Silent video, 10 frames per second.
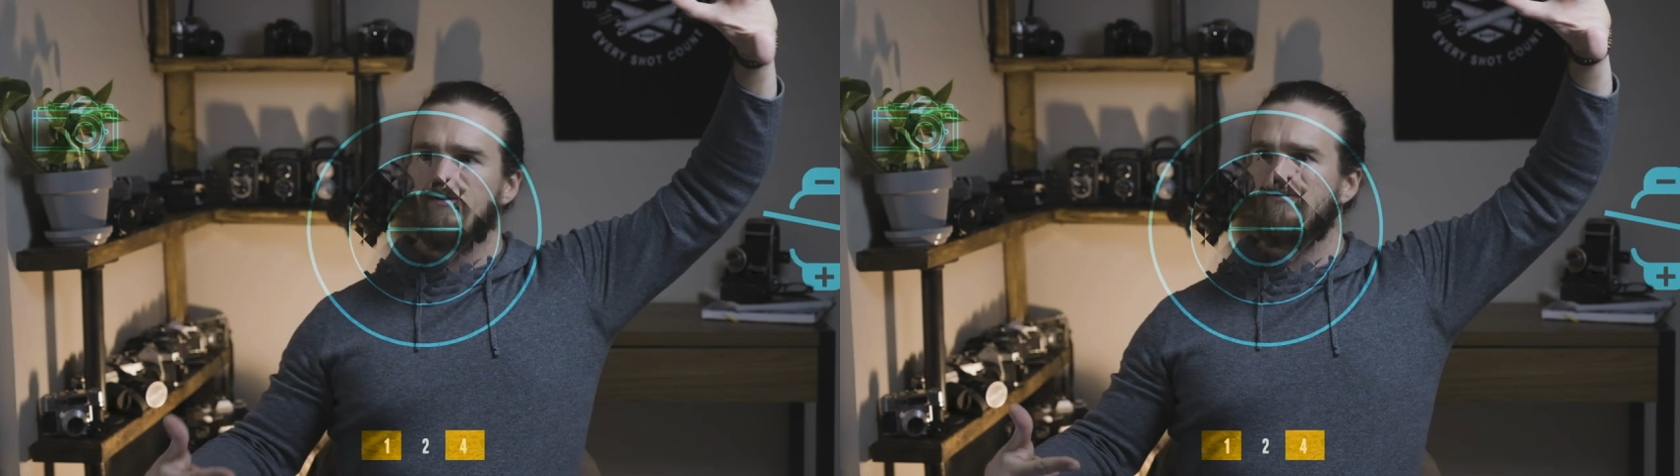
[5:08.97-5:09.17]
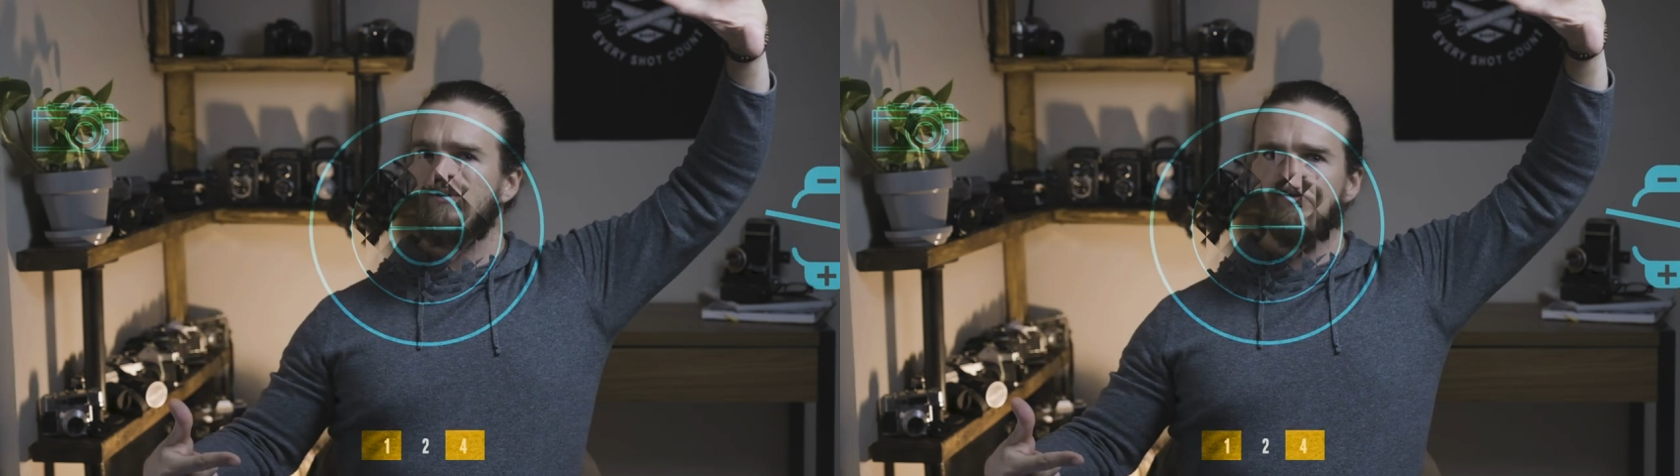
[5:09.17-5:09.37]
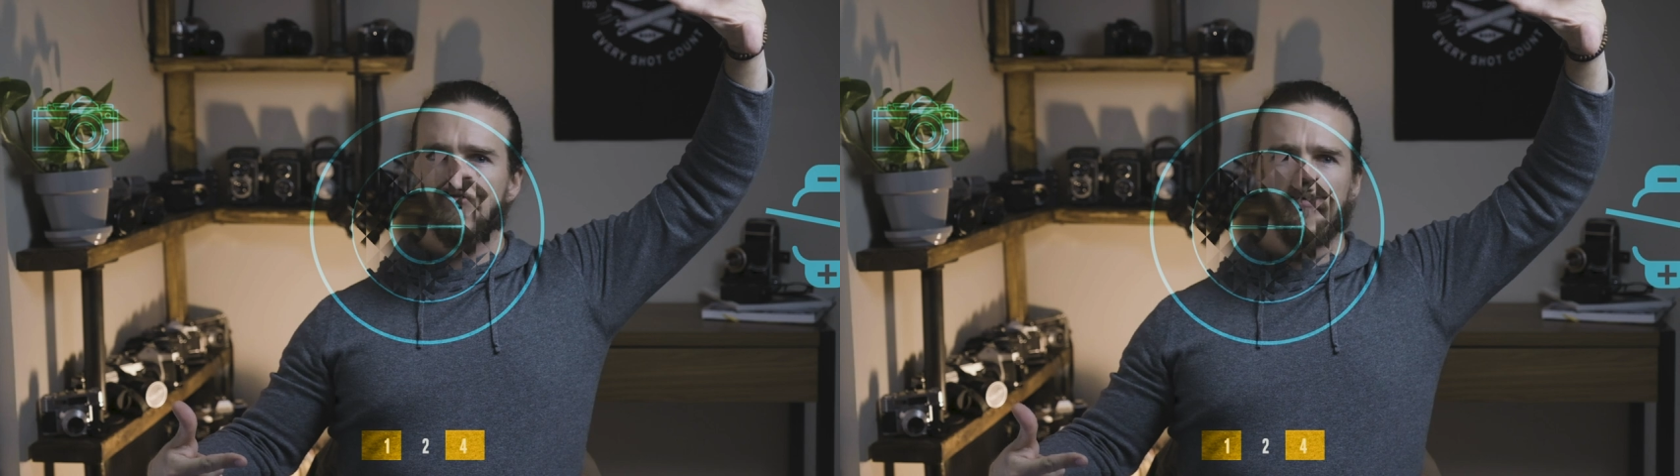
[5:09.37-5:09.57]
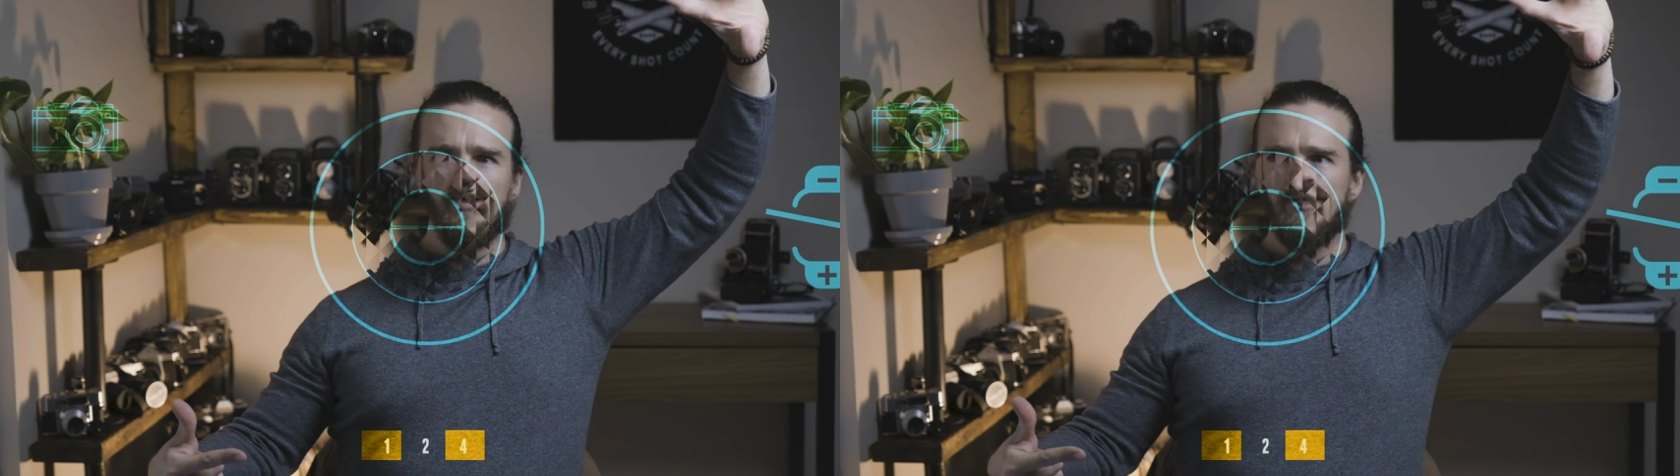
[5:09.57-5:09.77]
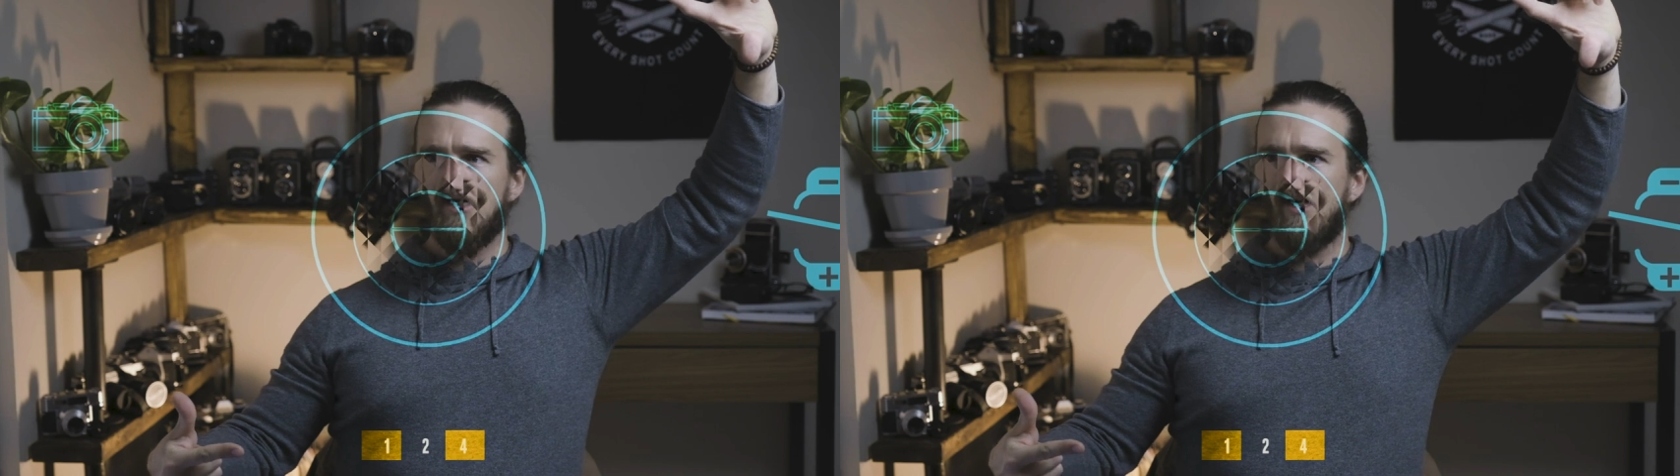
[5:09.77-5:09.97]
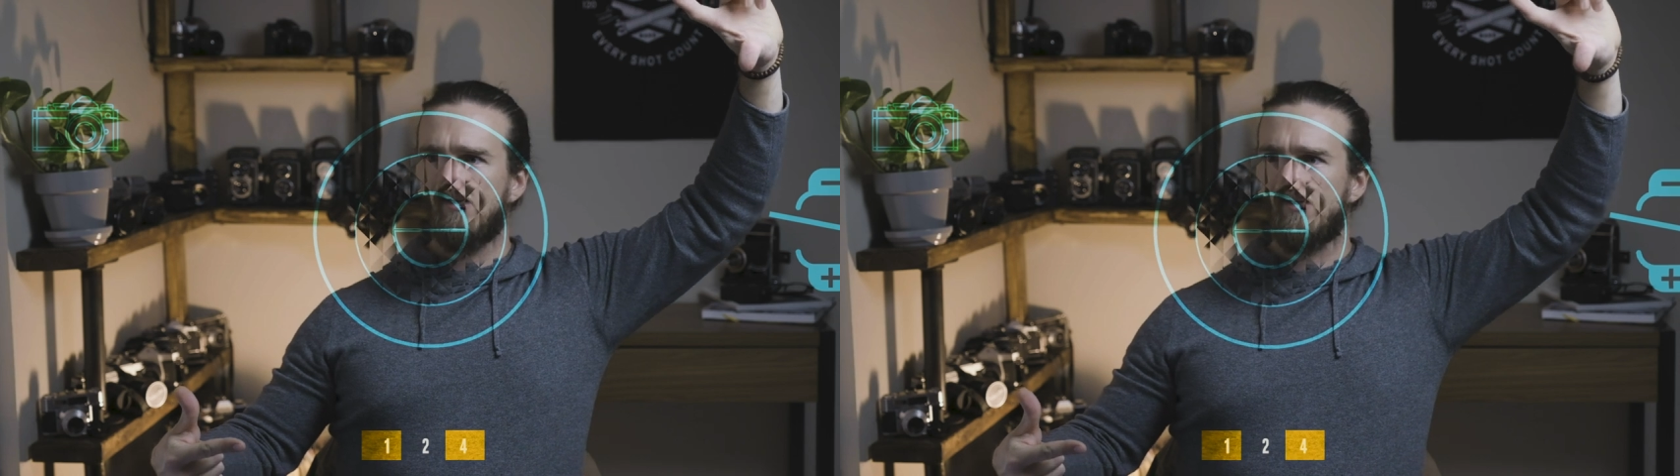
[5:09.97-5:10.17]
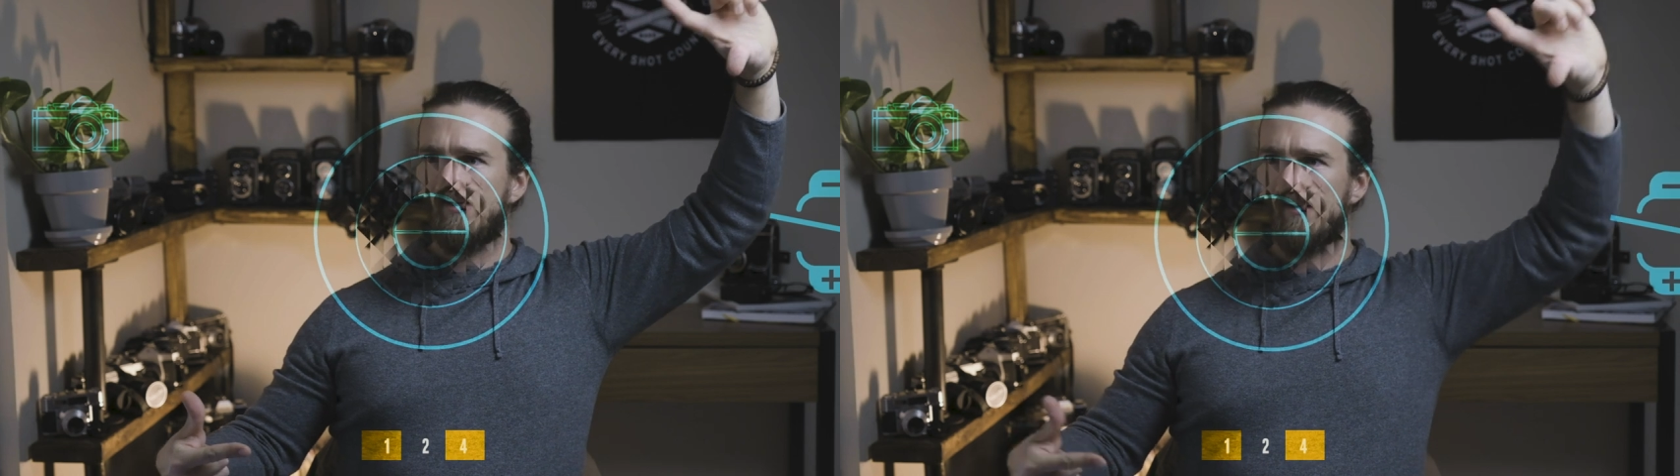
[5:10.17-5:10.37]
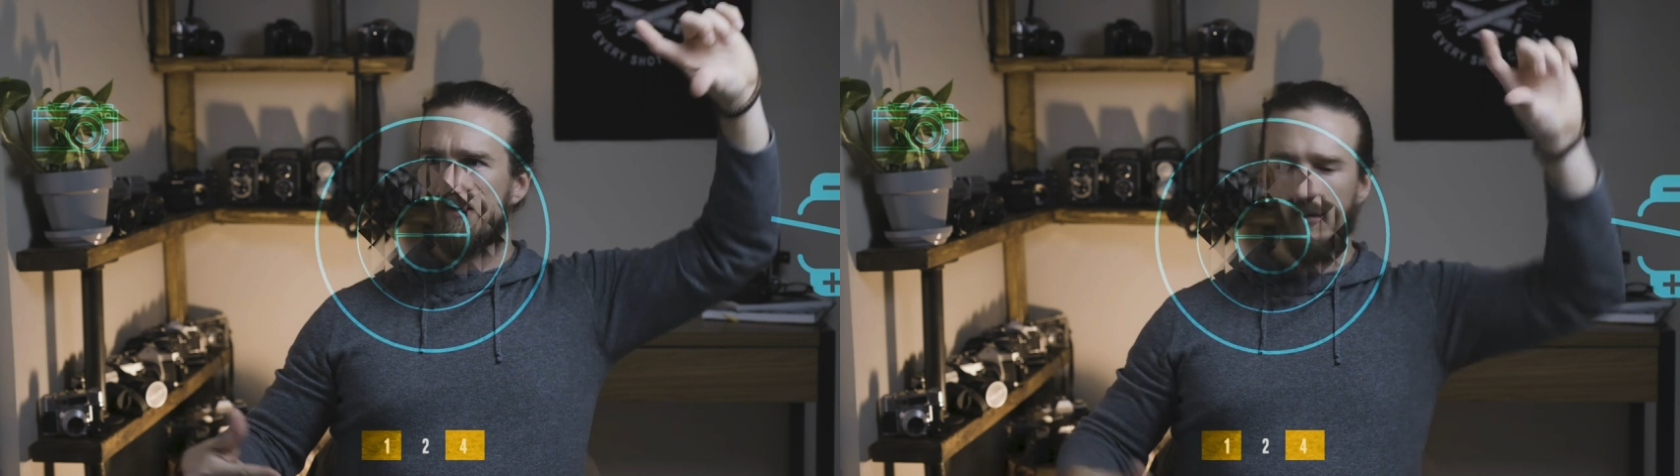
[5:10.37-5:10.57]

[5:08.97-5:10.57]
Full screen that, and